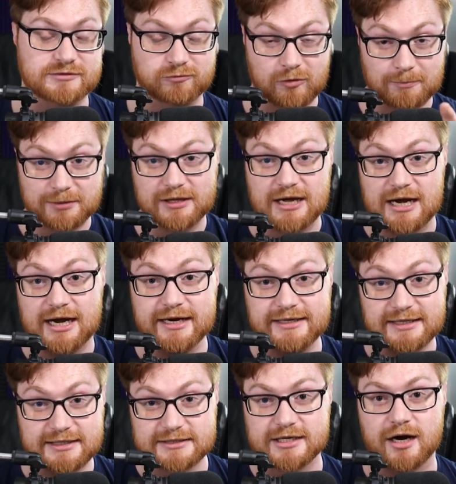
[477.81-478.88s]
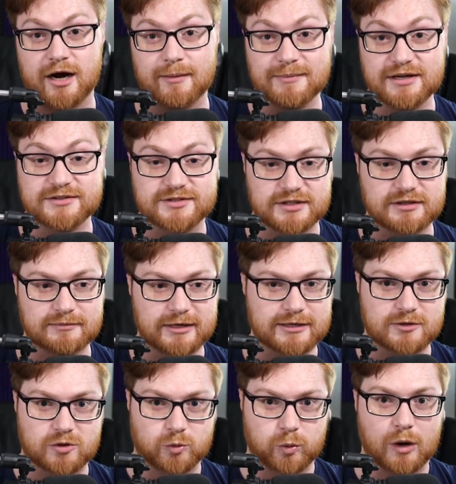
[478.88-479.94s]
reply and comment and
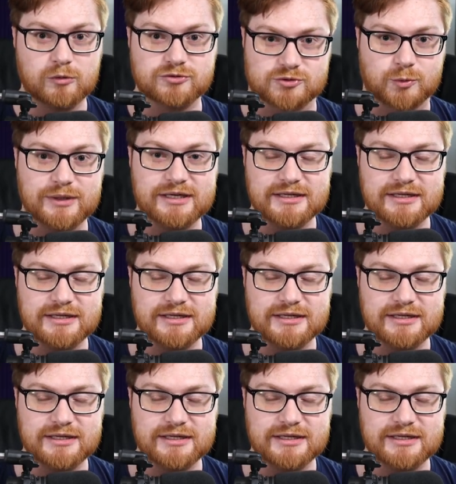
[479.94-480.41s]
like quote tweet